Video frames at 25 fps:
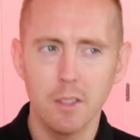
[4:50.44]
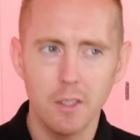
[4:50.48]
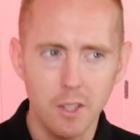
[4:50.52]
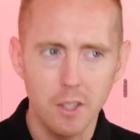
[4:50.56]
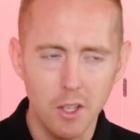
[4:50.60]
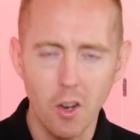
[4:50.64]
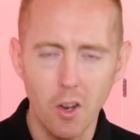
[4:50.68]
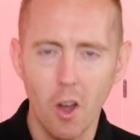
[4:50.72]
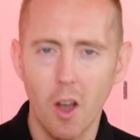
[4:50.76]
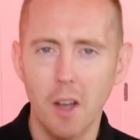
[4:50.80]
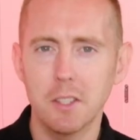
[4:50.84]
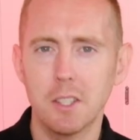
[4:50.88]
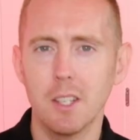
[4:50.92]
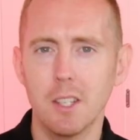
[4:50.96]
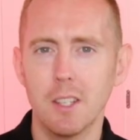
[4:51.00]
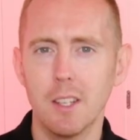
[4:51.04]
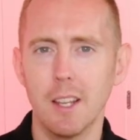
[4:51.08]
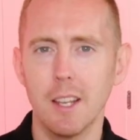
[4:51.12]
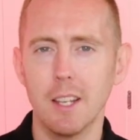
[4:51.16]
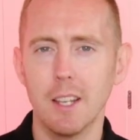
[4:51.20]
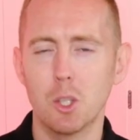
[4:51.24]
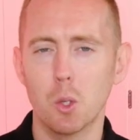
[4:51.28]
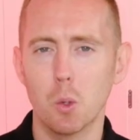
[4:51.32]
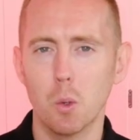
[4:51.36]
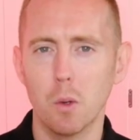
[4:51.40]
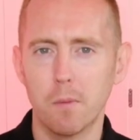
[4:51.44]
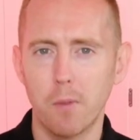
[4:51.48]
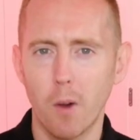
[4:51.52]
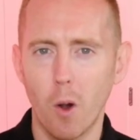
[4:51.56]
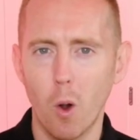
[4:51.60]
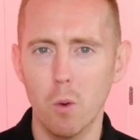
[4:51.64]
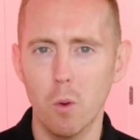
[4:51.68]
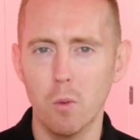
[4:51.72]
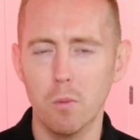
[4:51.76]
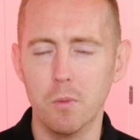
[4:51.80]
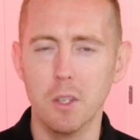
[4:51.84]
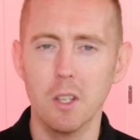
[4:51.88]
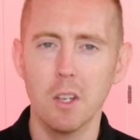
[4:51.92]
United needed to
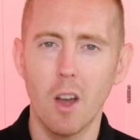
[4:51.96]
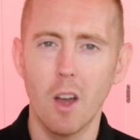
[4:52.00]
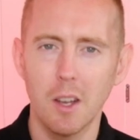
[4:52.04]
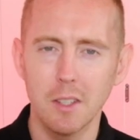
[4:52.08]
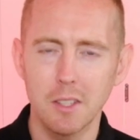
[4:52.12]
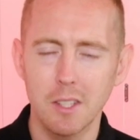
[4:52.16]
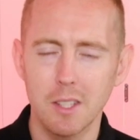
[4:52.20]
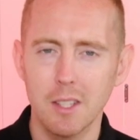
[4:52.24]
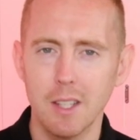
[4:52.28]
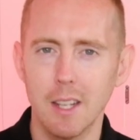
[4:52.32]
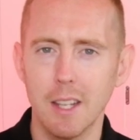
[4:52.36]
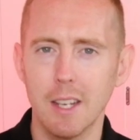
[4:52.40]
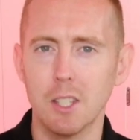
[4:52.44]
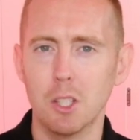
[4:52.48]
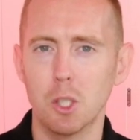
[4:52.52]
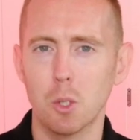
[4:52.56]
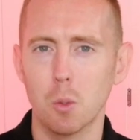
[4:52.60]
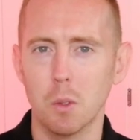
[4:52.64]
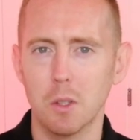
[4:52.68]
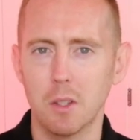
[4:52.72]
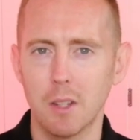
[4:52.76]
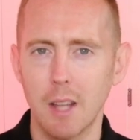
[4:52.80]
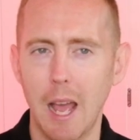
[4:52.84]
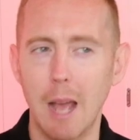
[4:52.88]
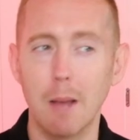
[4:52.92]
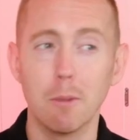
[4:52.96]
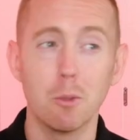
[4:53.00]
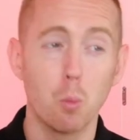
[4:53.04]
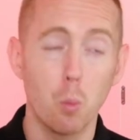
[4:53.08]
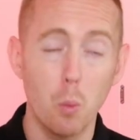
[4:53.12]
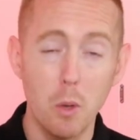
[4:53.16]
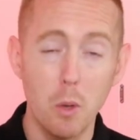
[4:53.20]
evolve. United needed to adapt.